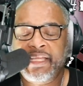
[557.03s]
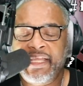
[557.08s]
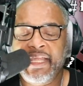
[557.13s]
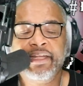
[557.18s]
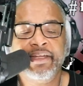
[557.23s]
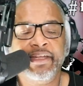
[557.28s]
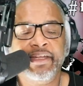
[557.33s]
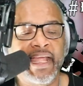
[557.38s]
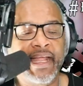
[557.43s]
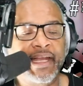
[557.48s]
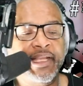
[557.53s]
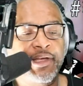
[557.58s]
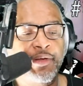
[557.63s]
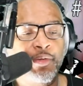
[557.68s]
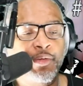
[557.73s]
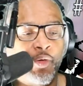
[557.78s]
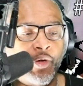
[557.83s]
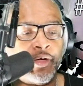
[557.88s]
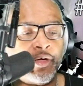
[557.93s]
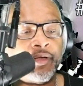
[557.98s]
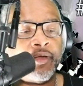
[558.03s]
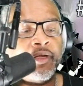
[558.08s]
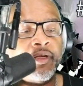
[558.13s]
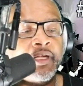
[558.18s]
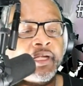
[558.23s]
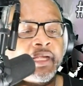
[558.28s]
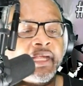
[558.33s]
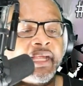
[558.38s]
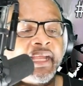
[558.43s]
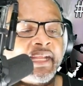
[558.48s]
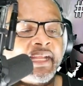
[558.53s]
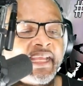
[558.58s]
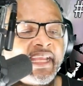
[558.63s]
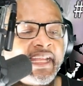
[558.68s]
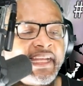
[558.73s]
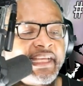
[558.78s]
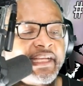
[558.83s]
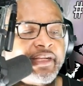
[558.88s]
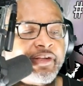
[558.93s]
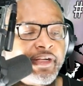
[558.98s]
Get that in order, and
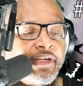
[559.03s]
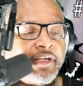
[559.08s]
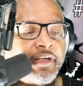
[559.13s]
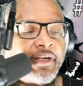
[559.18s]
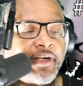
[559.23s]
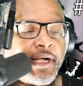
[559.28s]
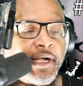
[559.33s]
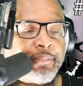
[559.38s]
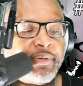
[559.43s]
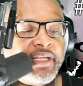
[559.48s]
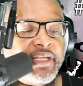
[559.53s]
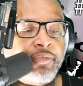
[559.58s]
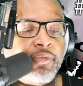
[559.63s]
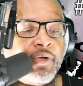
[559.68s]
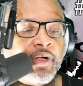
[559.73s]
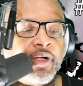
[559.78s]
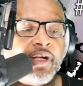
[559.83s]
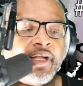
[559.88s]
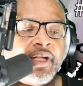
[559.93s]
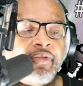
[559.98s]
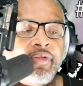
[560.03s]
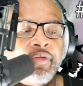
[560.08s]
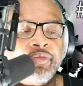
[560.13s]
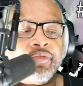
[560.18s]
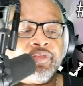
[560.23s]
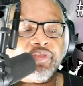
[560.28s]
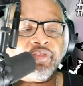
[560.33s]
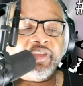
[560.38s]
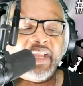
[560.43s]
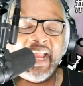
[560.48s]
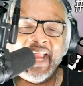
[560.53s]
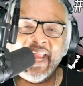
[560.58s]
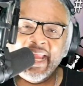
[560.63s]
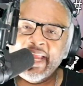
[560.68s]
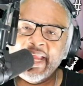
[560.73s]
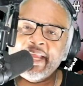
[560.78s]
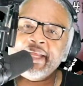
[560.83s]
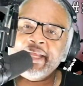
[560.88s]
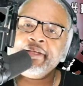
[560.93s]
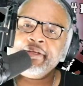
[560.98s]
any good company will
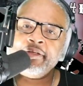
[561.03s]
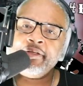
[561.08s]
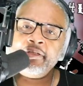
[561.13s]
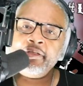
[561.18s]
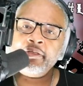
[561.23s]
understand